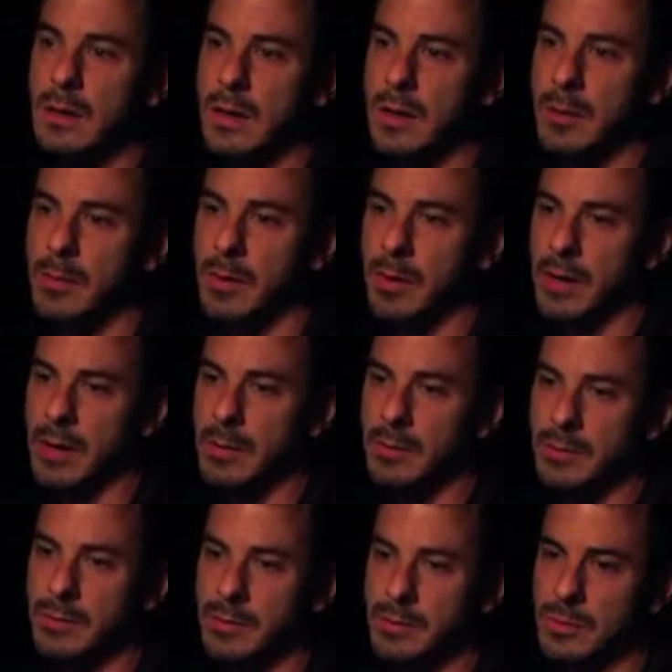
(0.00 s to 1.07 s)
um, are
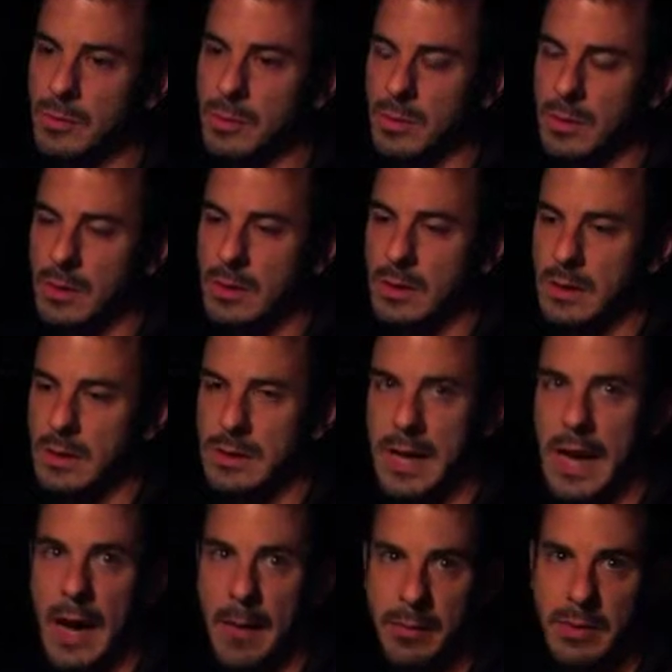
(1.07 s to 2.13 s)
able to to
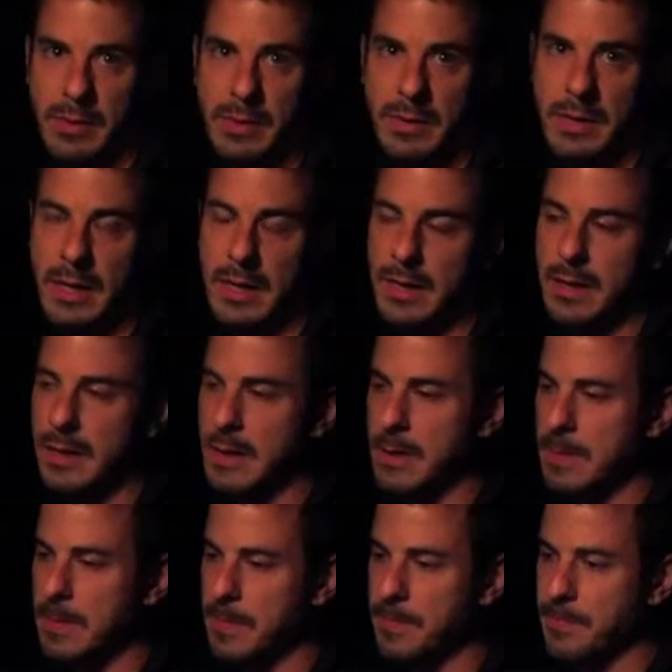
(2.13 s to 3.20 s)
happen. And
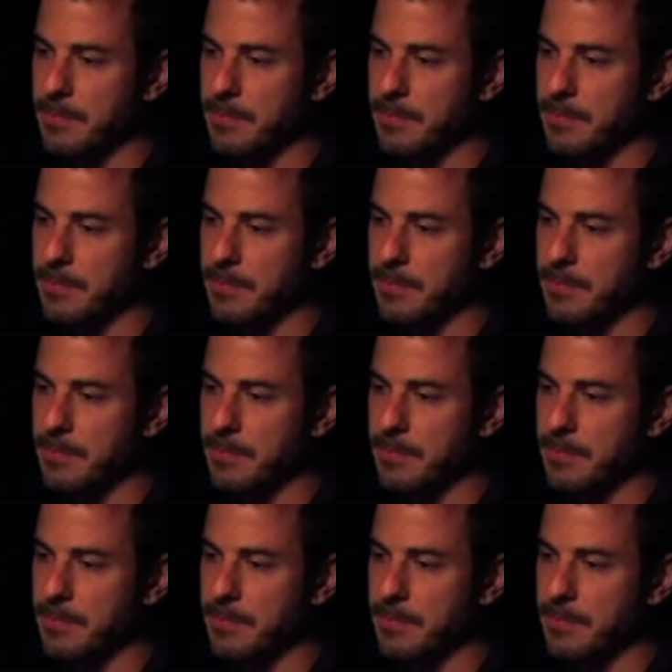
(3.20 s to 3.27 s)
um,